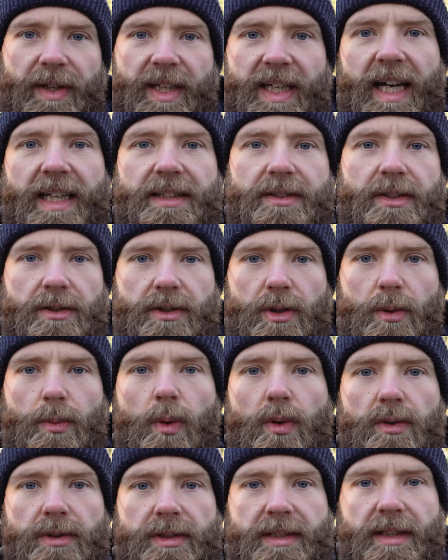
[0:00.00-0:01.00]
catered
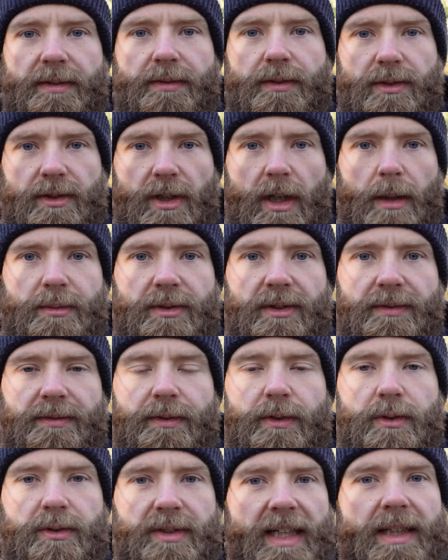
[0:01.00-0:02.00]
towards different types of
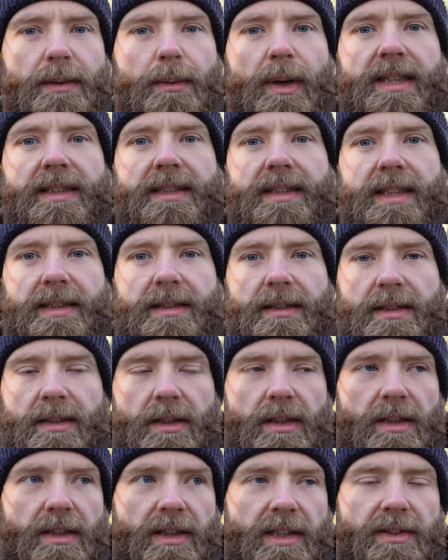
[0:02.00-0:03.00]
foods anyway, de
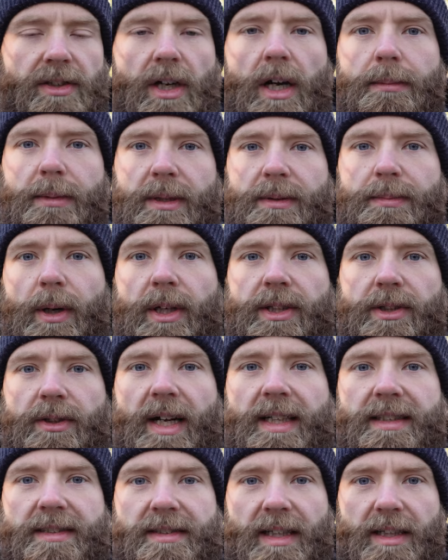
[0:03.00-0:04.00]
determined by your
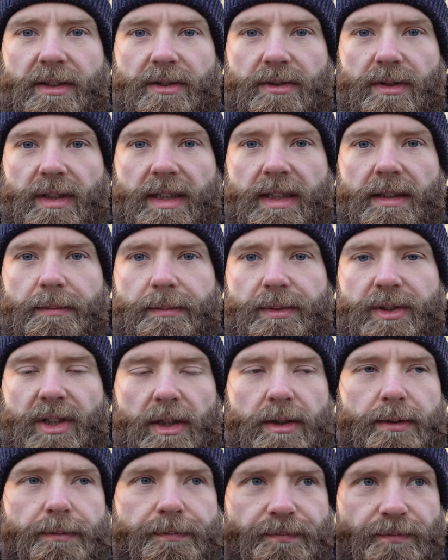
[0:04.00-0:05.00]
ancestry.
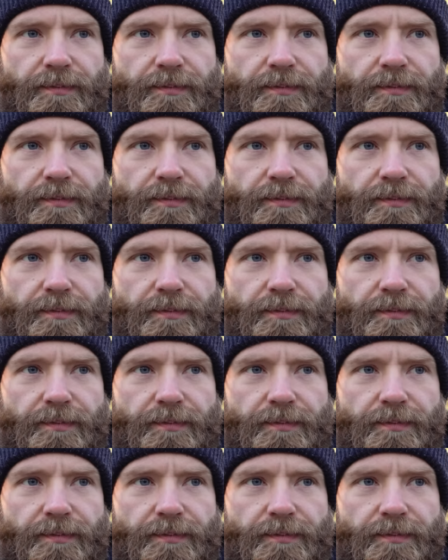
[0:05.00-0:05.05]
So